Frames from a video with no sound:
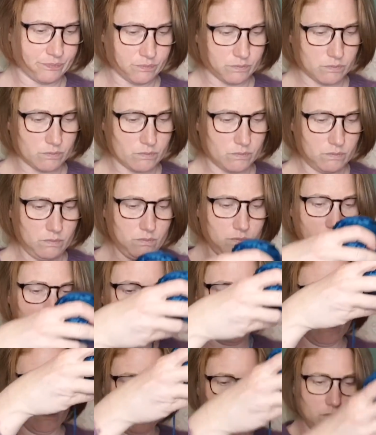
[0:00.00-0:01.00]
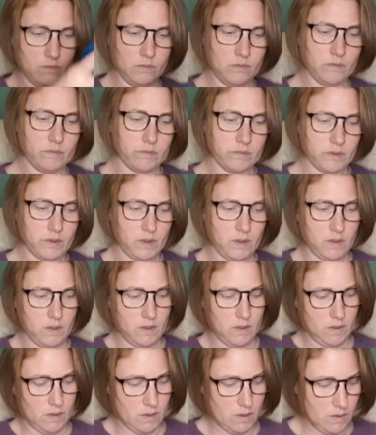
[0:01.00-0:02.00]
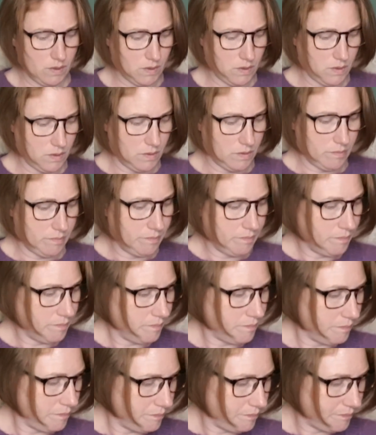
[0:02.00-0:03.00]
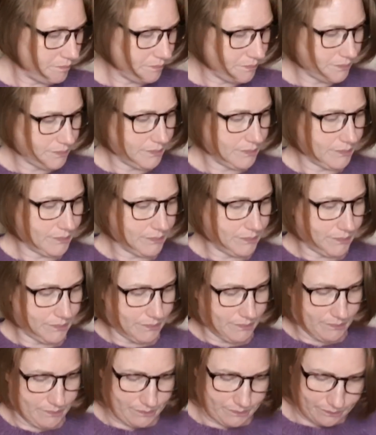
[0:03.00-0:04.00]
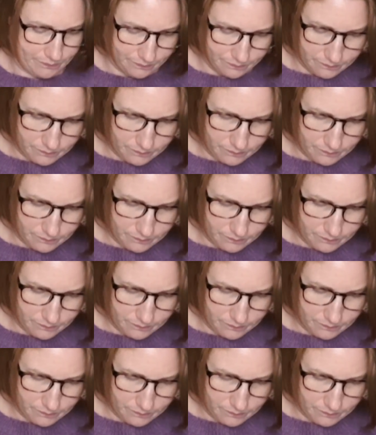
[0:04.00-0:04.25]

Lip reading: Nothing is said.